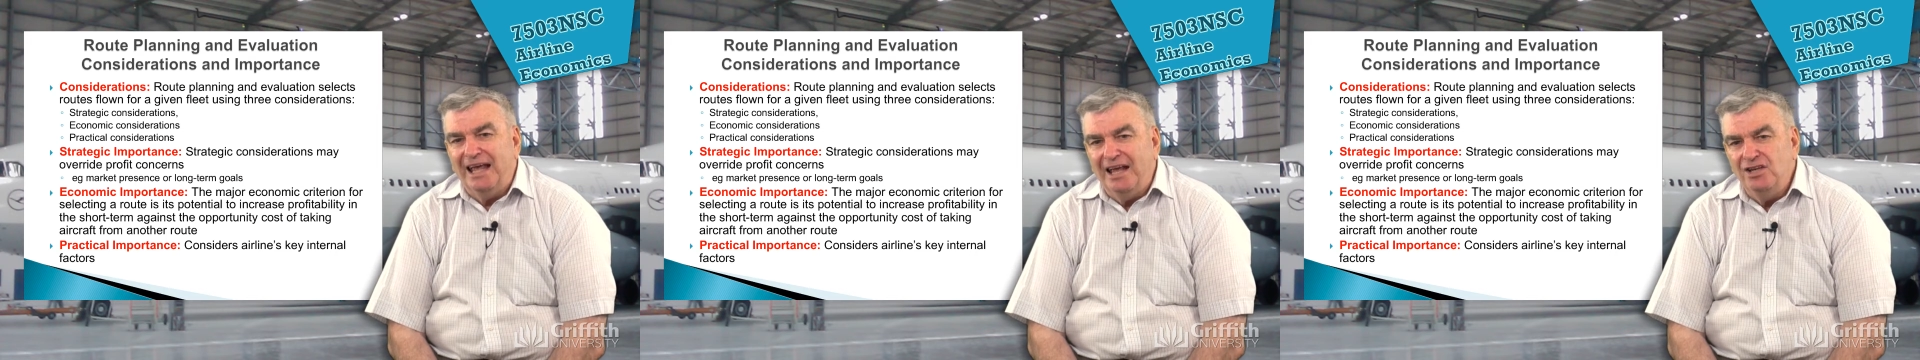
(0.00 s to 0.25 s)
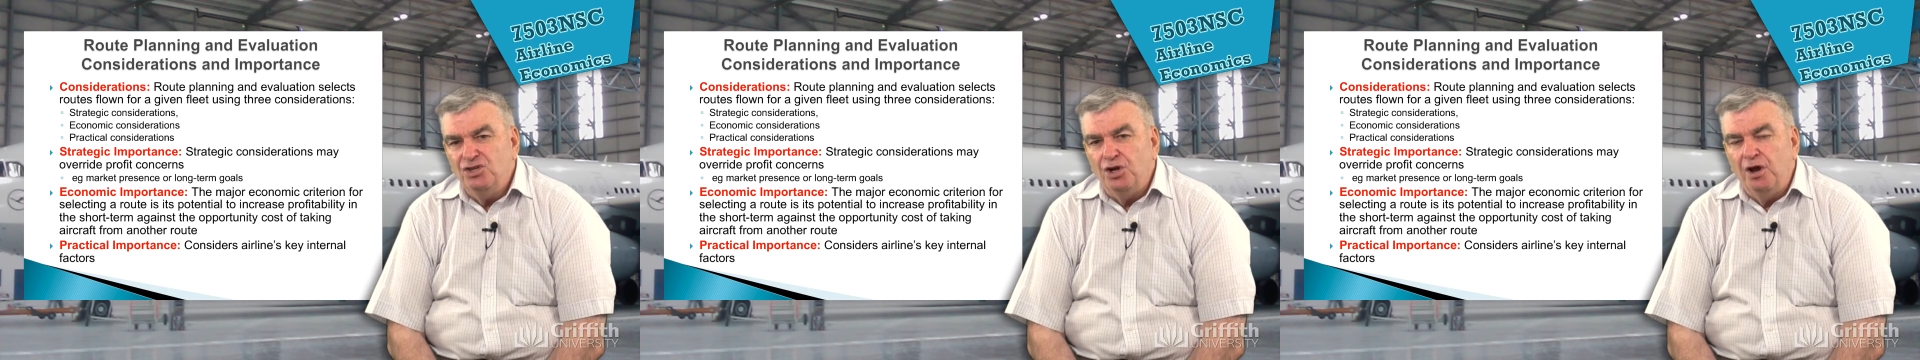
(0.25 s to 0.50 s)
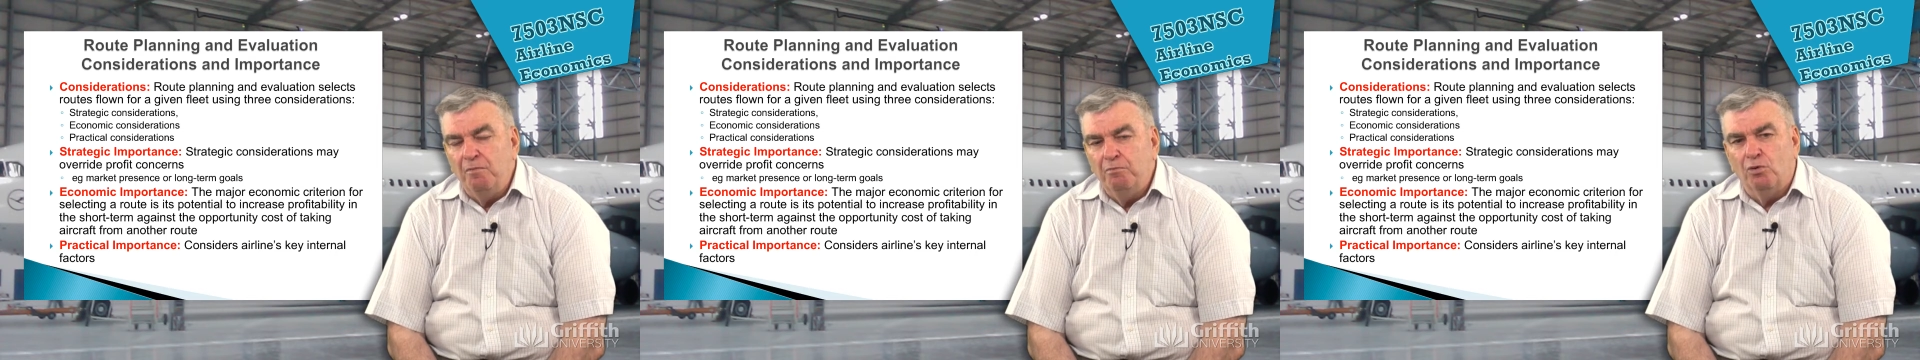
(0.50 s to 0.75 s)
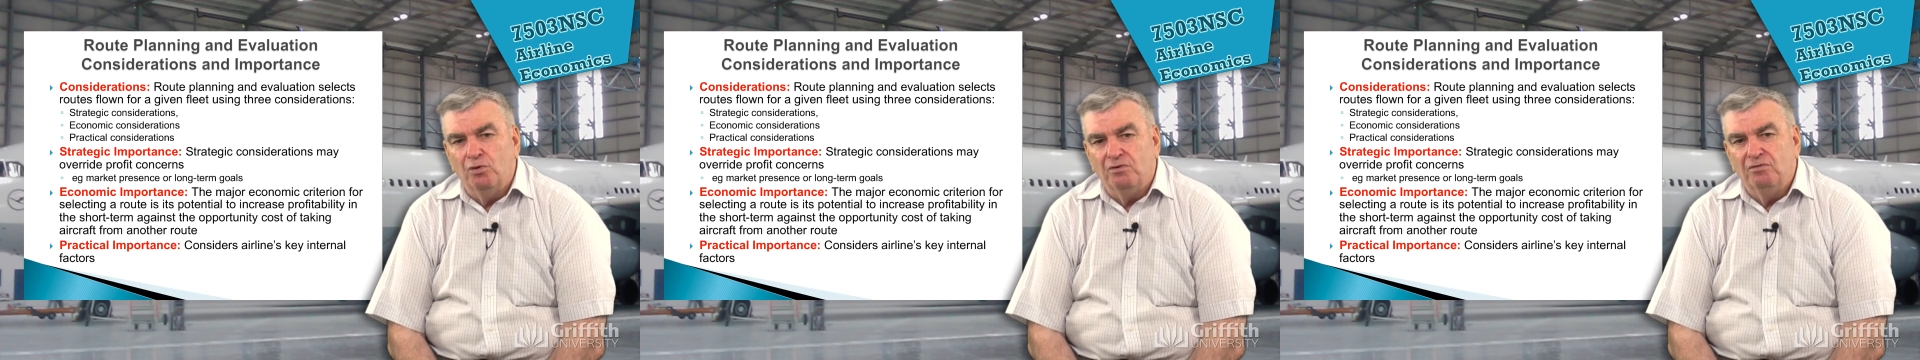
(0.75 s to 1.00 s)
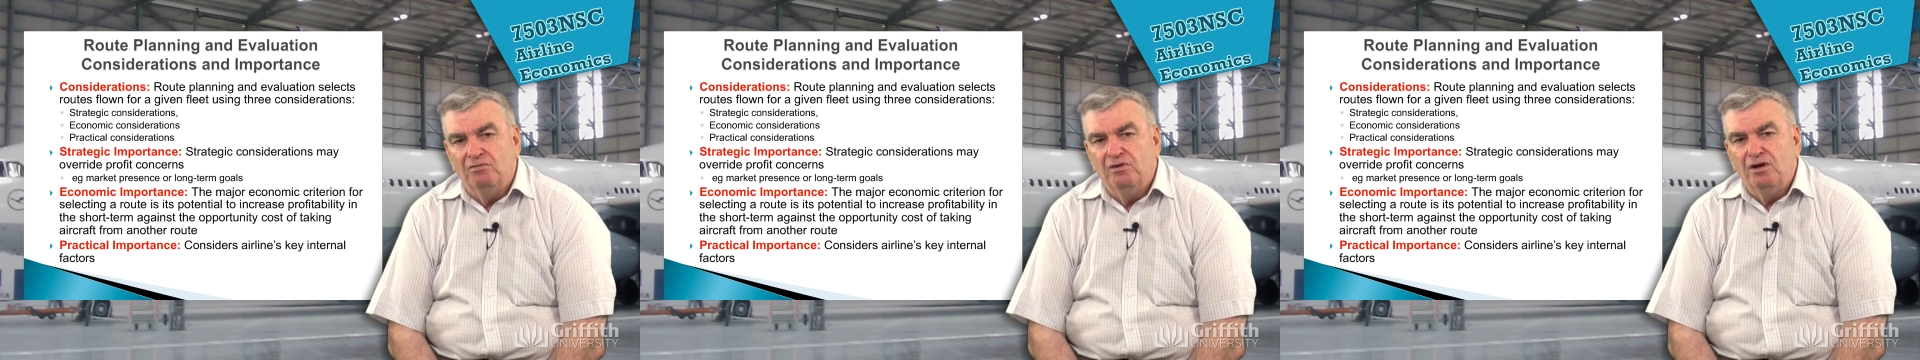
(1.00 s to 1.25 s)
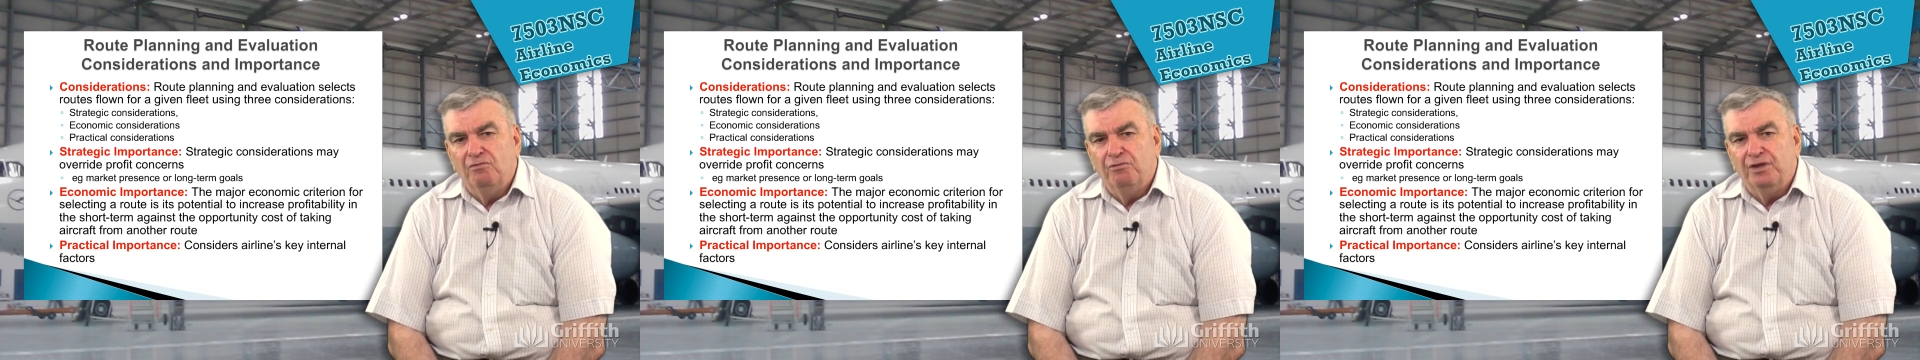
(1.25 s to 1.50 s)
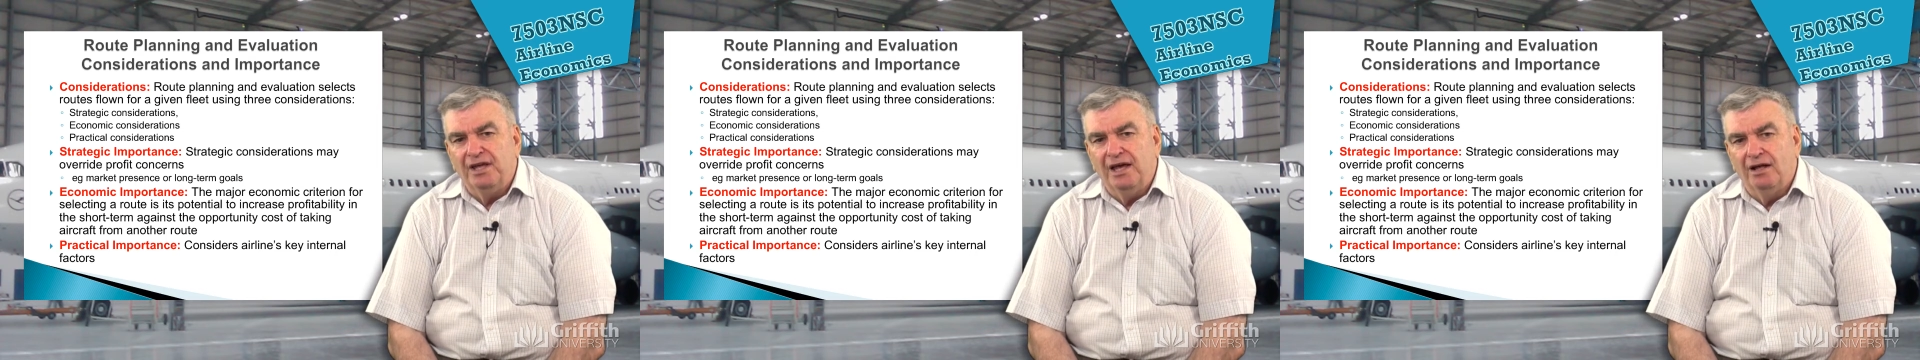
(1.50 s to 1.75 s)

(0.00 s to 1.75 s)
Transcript: is it important for the